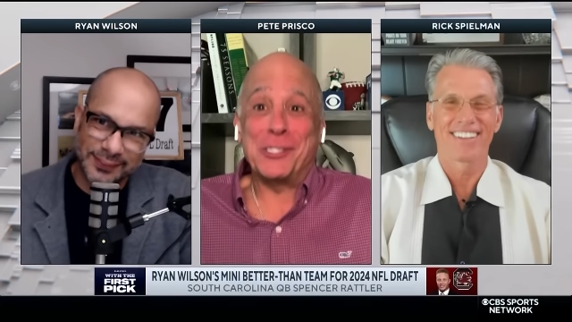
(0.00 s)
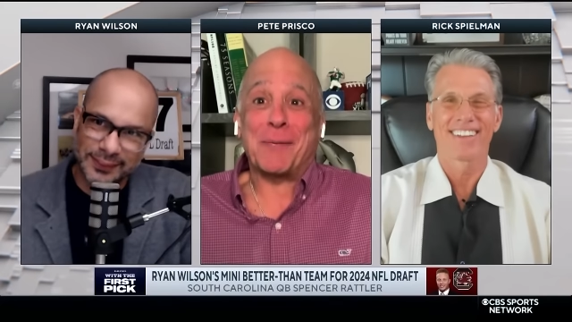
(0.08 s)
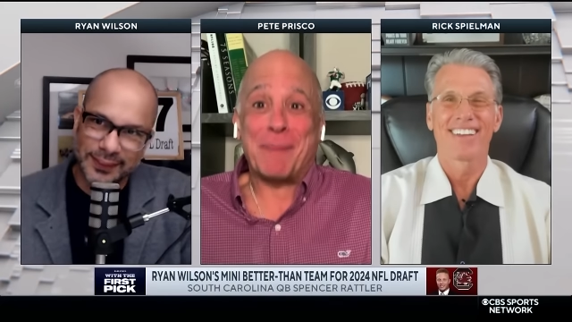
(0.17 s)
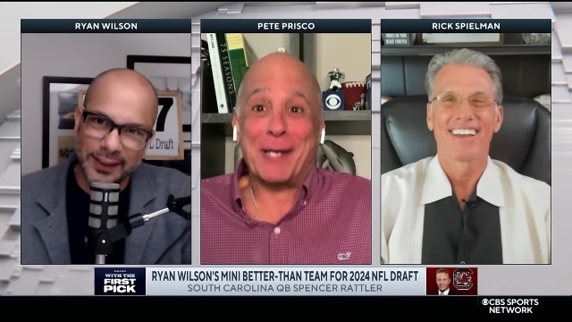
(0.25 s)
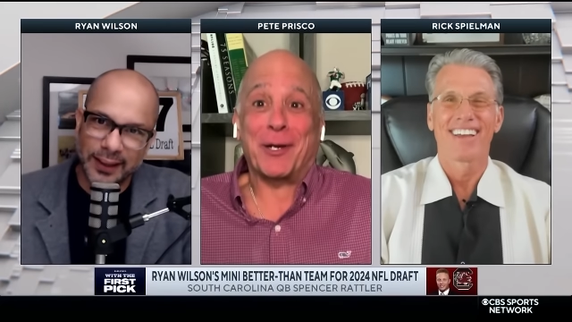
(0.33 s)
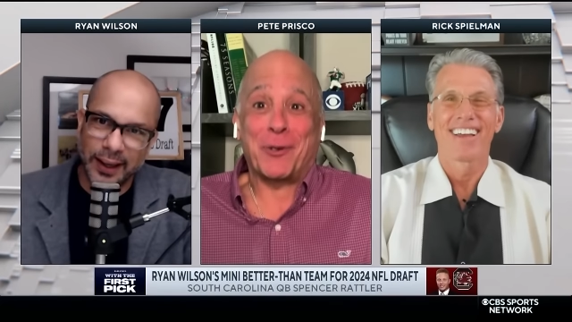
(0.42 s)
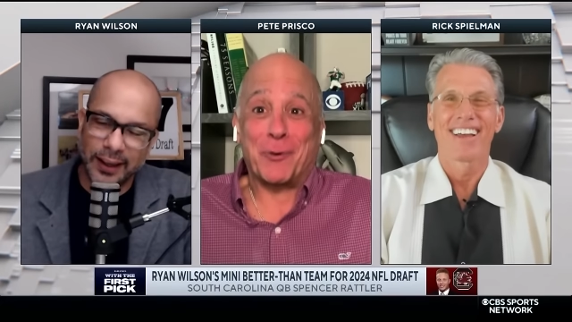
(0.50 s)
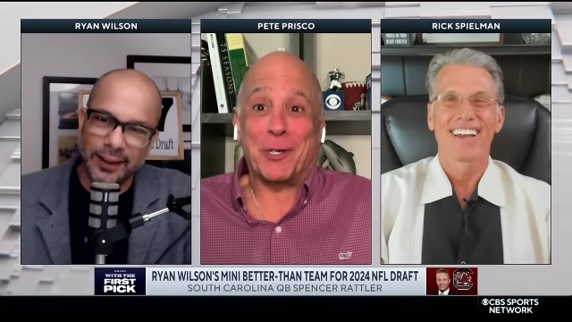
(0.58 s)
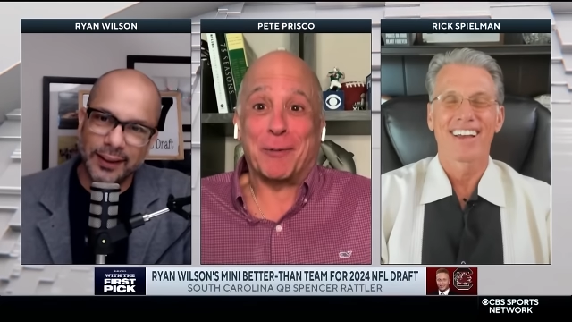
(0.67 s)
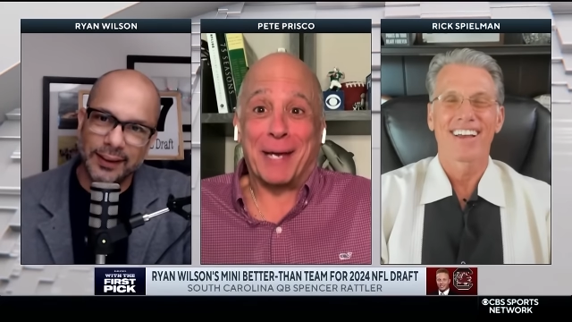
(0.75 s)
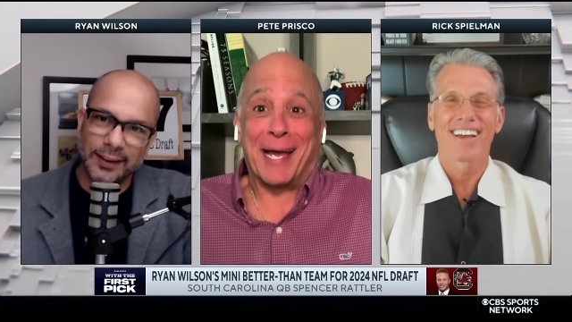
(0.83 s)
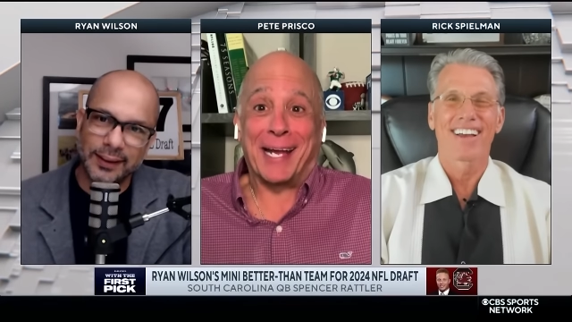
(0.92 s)
Speaker 1: Who's a better
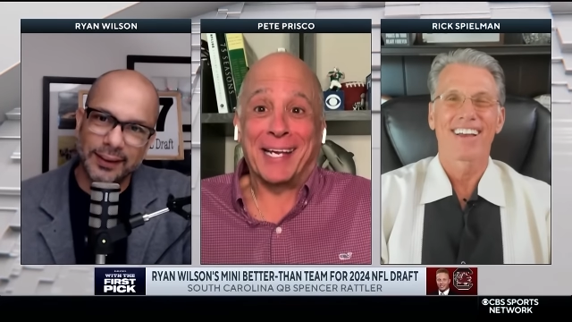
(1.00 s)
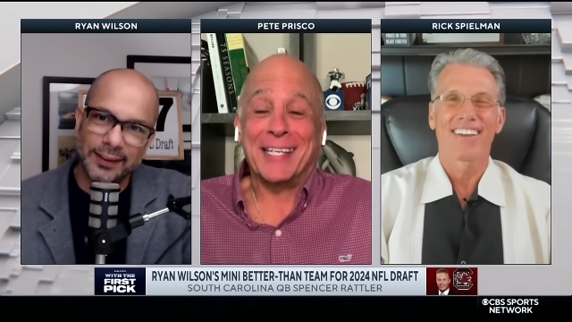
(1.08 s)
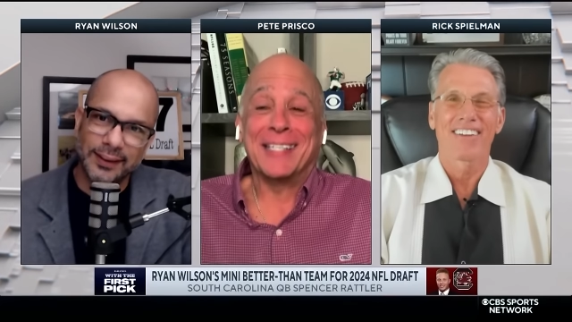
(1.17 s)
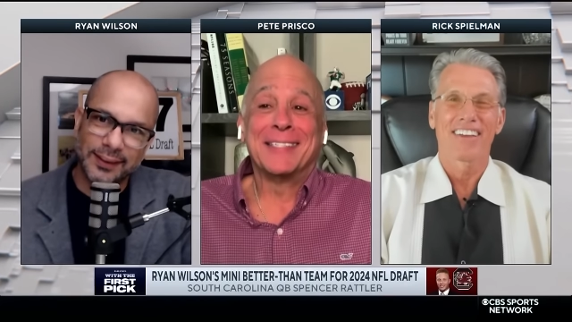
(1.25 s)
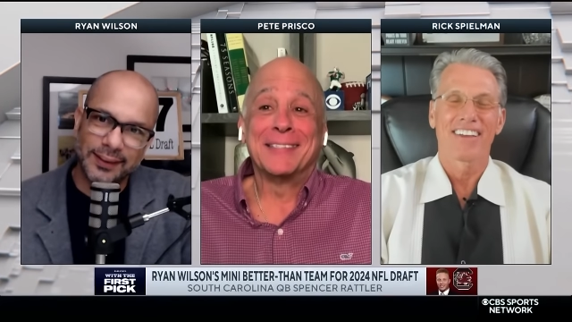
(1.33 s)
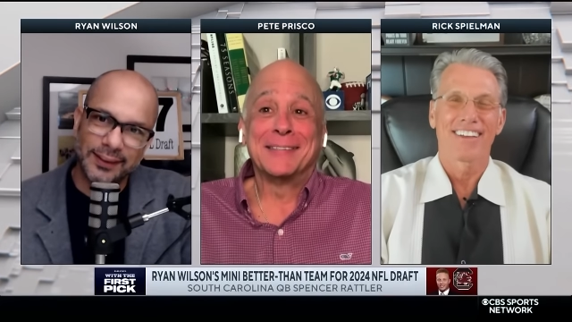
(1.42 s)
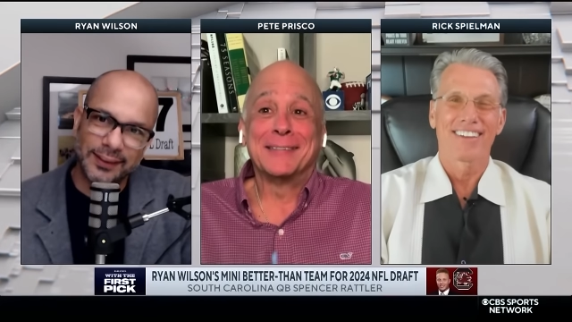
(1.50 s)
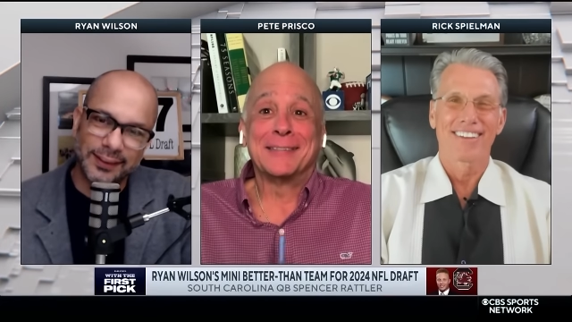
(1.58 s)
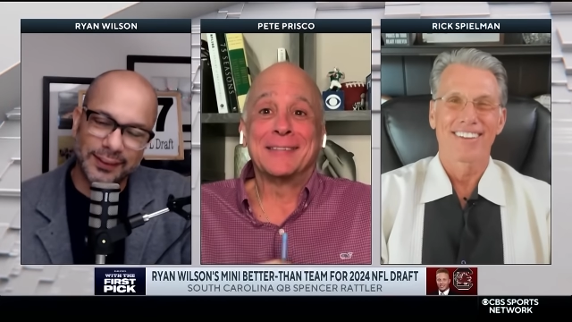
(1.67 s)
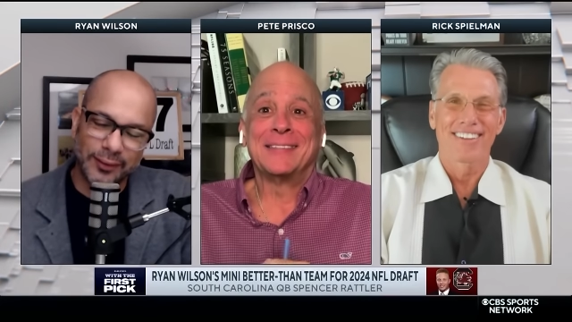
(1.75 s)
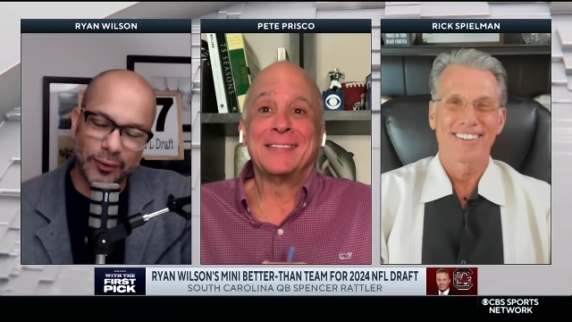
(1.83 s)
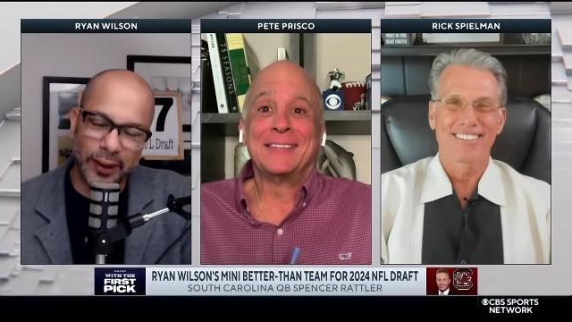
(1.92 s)
quarterback?
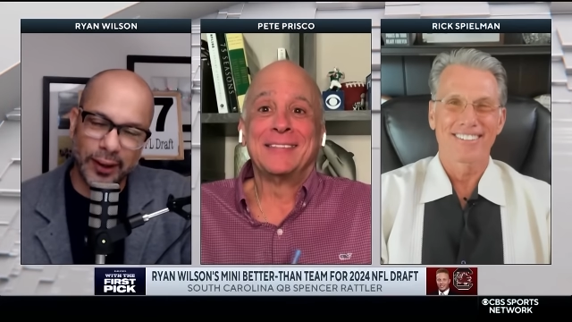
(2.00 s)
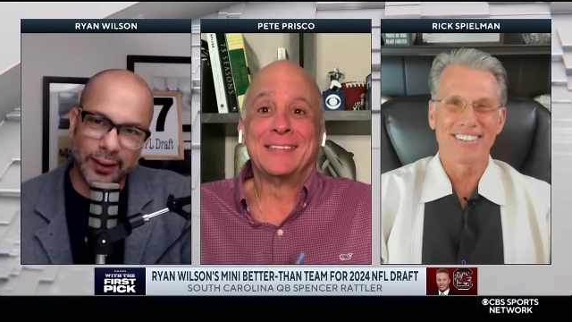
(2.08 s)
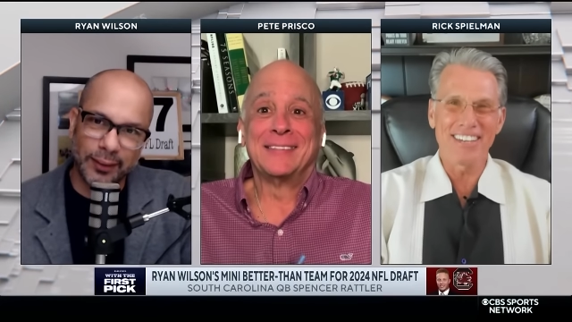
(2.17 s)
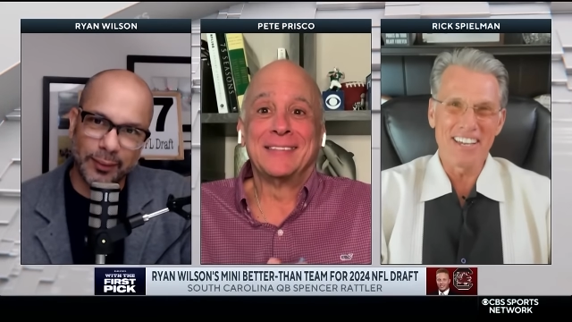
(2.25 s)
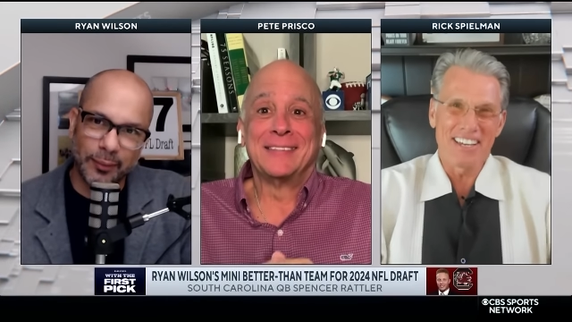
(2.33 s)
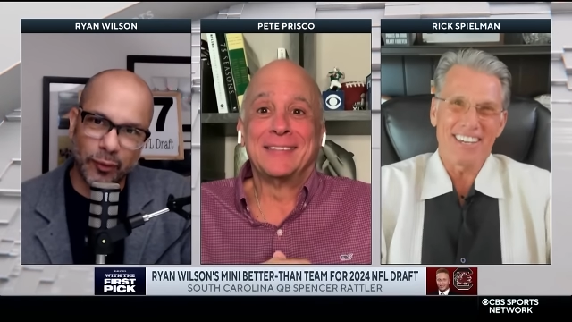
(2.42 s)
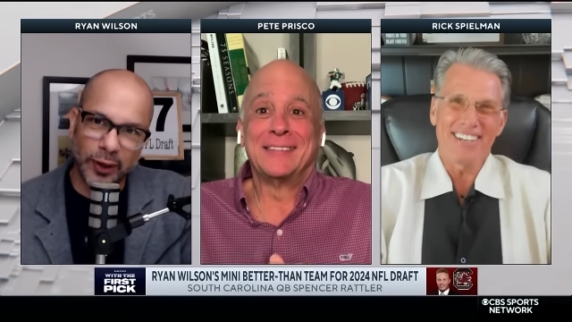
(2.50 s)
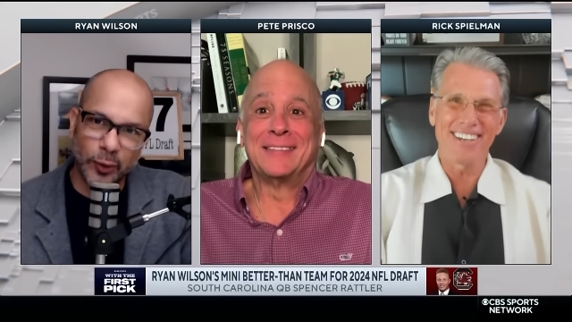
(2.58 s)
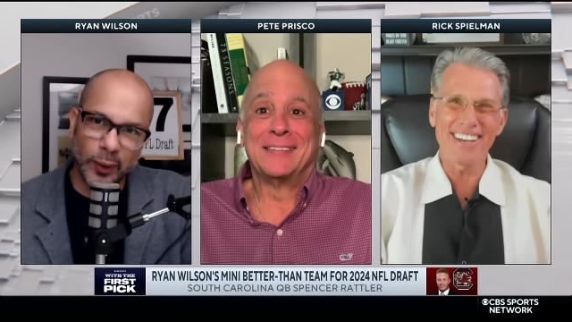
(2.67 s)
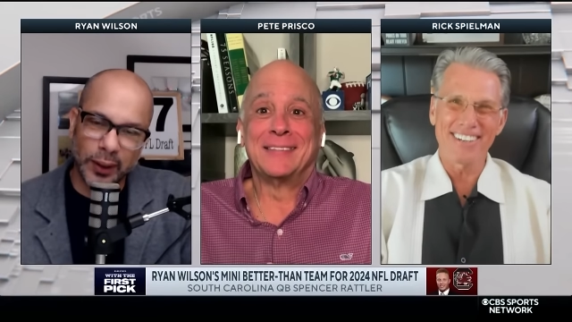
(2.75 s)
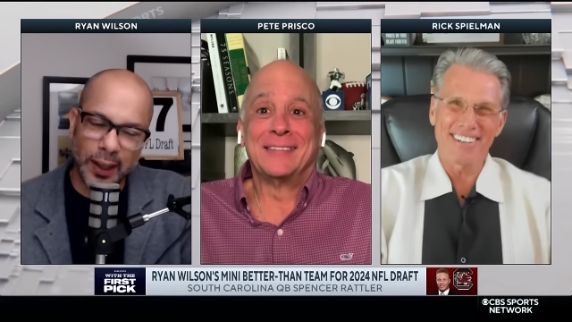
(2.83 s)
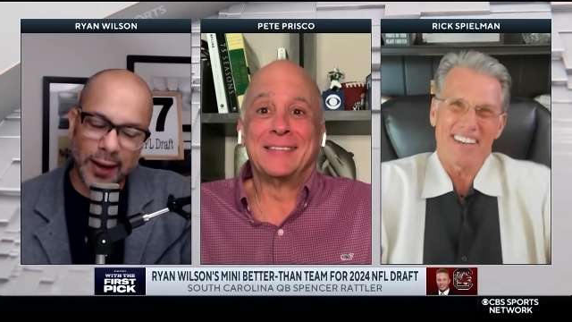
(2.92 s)
Speaker 2: Rick, Rick
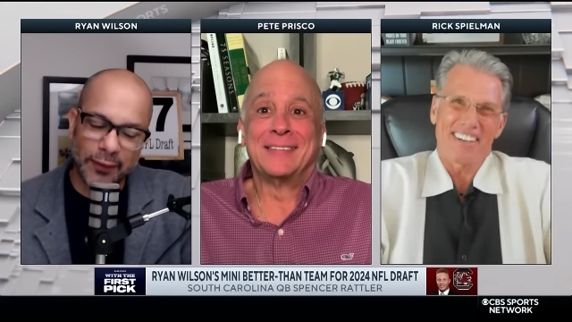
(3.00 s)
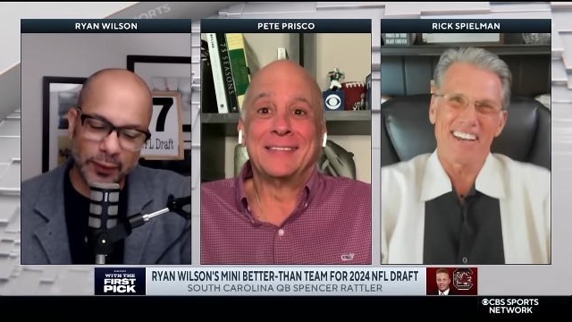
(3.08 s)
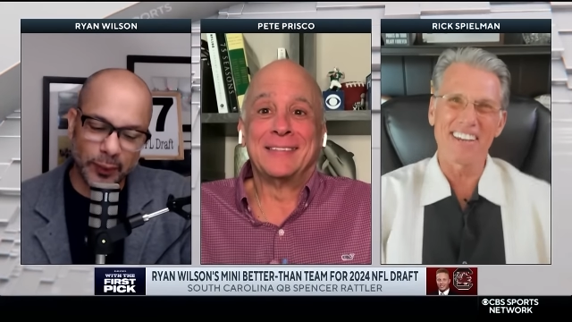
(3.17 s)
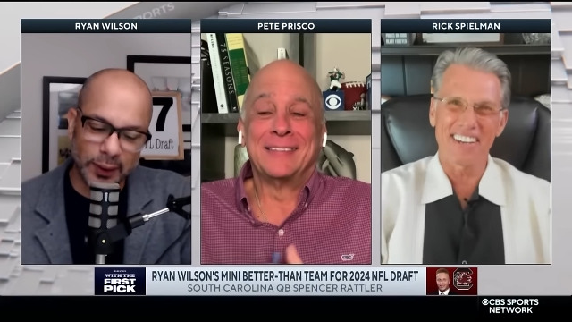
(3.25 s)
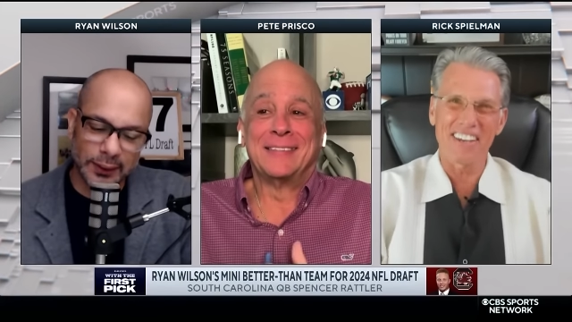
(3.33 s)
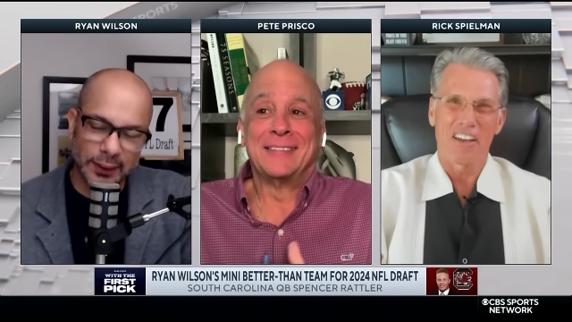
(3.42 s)
went laughing when you